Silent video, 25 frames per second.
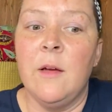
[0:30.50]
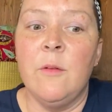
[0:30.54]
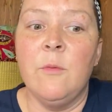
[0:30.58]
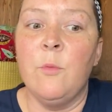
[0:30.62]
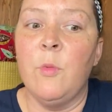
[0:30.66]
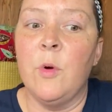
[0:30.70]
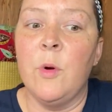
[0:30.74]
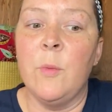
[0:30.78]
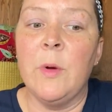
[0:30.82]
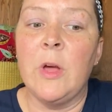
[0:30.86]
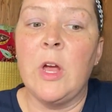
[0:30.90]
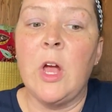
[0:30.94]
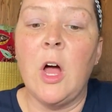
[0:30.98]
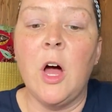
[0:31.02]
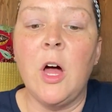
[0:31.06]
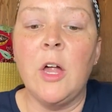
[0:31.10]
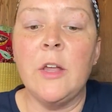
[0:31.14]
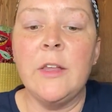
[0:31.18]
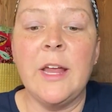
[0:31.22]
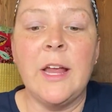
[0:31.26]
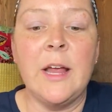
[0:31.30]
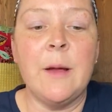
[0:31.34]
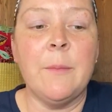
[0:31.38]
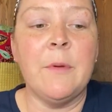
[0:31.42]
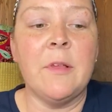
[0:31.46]
when we
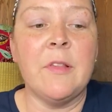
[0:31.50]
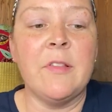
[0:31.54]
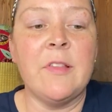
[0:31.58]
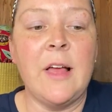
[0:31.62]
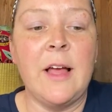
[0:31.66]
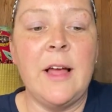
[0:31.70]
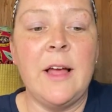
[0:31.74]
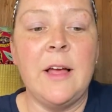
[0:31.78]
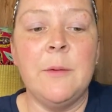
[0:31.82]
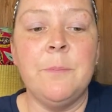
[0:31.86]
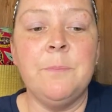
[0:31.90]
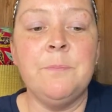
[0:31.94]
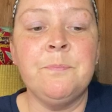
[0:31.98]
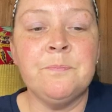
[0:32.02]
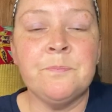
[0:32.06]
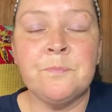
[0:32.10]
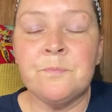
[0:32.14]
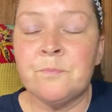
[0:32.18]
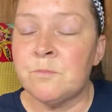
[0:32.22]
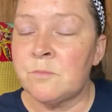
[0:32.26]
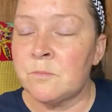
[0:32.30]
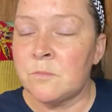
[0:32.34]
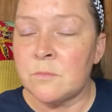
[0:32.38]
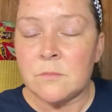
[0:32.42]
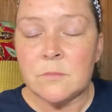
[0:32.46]
called Amazon,
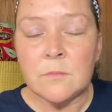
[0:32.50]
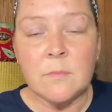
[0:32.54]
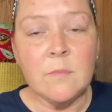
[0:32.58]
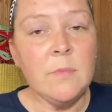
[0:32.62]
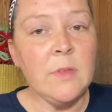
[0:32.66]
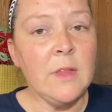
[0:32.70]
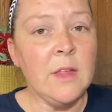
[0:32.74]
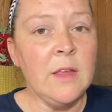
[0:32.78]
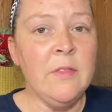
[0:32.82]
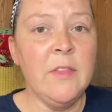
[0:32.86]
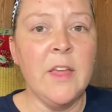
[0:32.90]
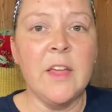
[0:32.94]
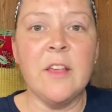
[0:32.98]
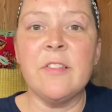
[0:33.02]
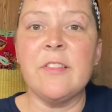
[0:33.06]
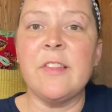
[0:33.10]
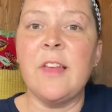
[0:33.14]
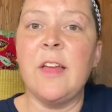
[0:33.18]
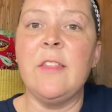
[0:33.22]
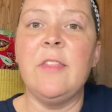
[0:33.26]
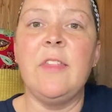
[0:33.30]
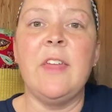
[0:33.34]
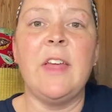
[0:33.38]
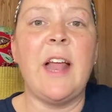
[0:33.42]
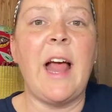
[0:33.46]
they
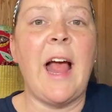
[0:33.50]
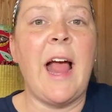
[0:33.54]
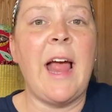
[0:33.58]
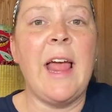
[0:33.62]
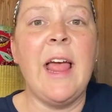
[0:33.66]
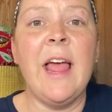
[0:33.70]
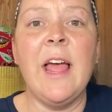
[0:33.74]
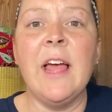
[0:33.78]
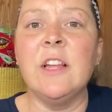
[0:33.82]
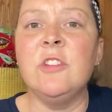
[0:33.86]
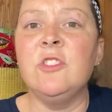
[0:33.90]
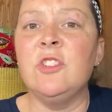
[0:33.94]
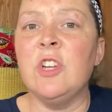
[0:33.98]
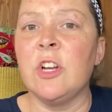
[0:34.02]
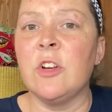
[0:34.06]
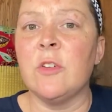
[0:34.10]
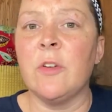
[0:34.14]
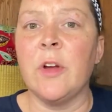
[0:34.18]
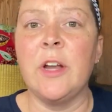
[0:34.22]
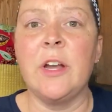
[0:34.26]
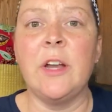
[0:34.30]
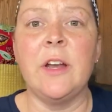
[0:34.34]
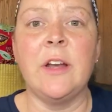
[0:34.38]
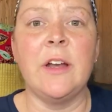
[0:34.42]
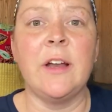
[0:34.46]
said that I had
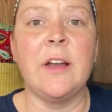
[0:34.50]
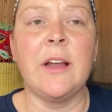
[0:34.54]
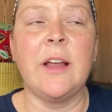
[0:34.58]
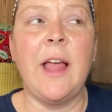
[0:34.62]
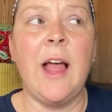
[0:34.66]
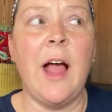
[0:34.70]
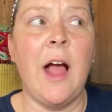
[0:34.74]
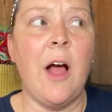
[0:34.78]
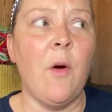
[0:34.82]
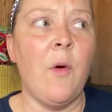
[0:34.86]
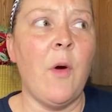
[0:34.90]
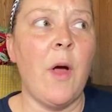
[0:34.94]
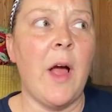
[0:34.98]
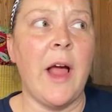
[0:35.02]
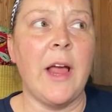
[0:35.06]
generated an account.